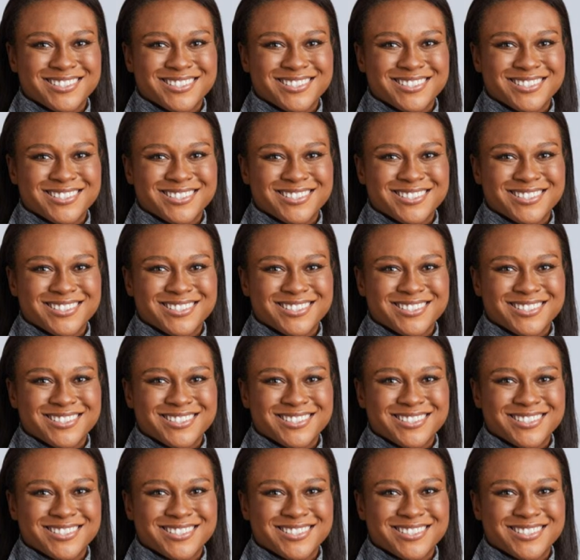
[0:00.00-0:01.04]

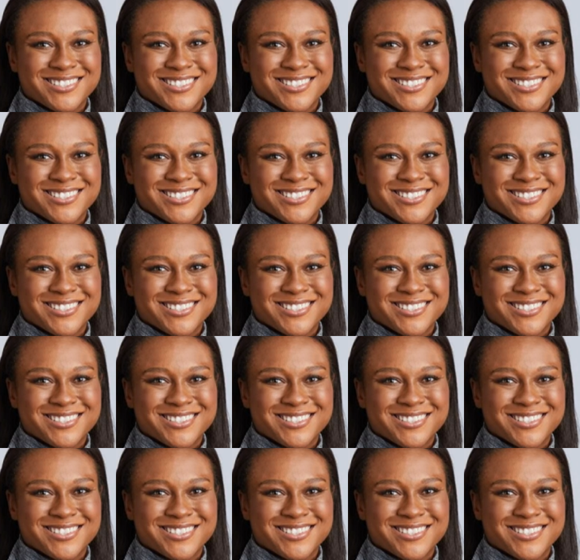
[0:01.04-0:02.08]

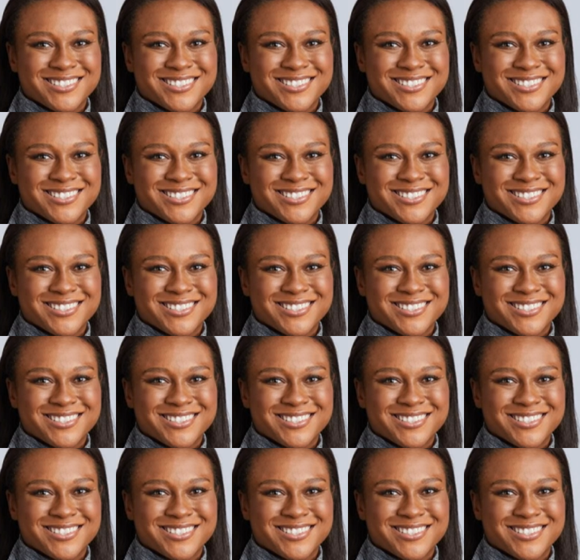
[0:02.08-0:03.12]

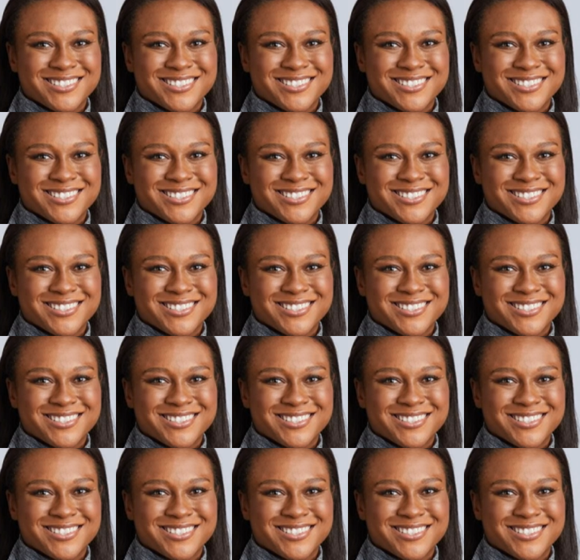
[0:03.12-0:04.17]

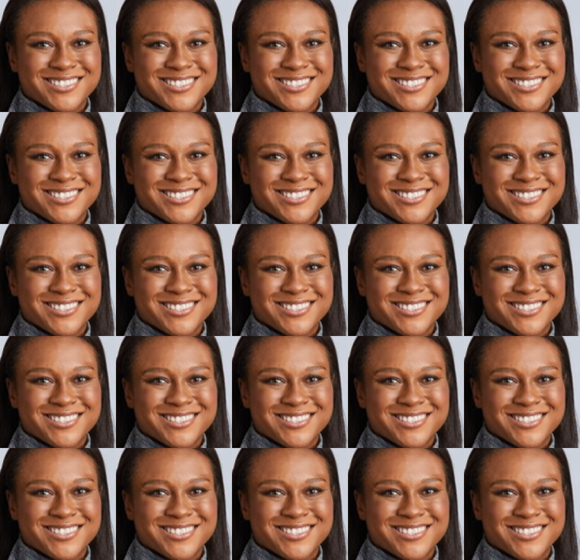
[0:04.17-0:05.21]

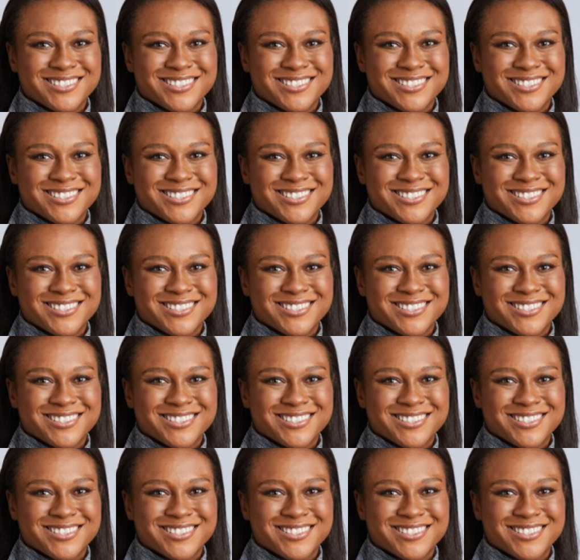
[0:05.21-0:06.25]

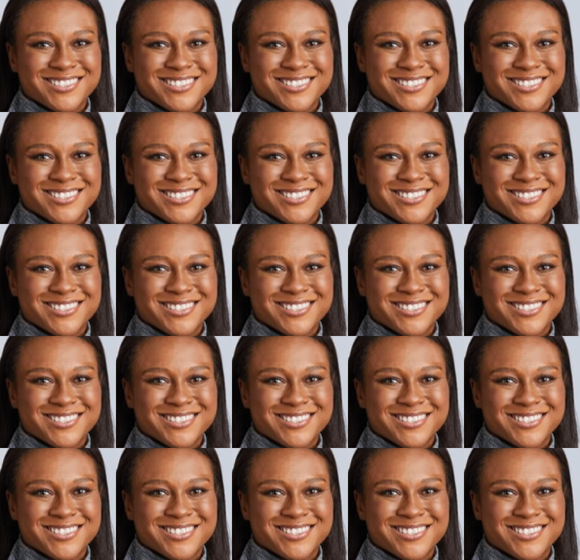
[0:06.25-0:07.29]

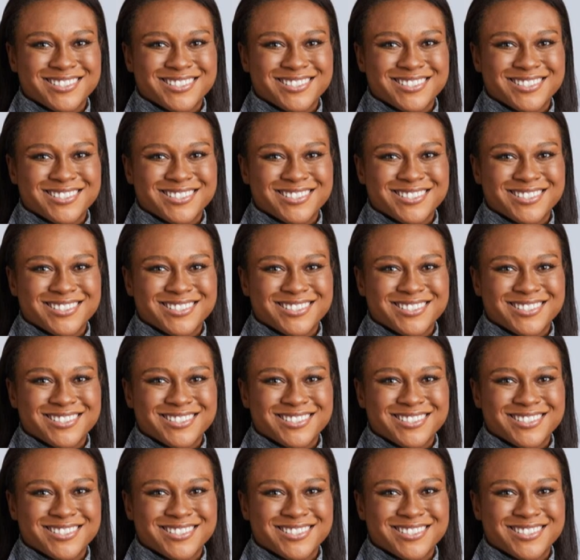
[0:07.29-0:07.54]
This is a still picture; no speech is visible.